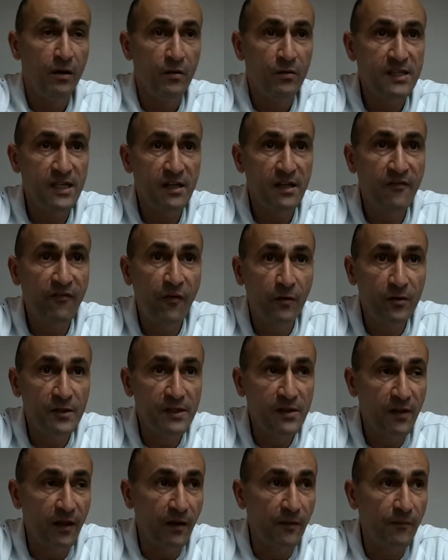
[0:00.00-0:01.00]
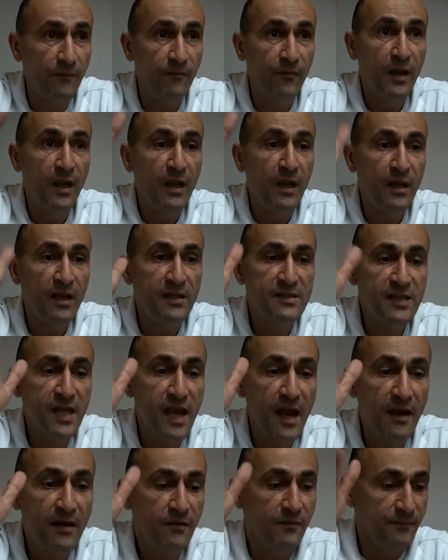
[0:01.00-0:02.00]
He said the following thing. He
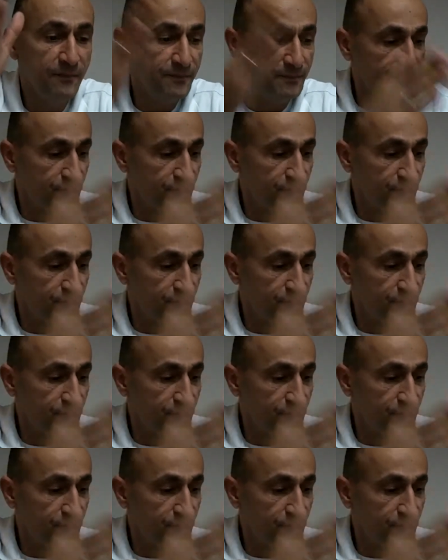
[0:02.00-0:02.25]
said,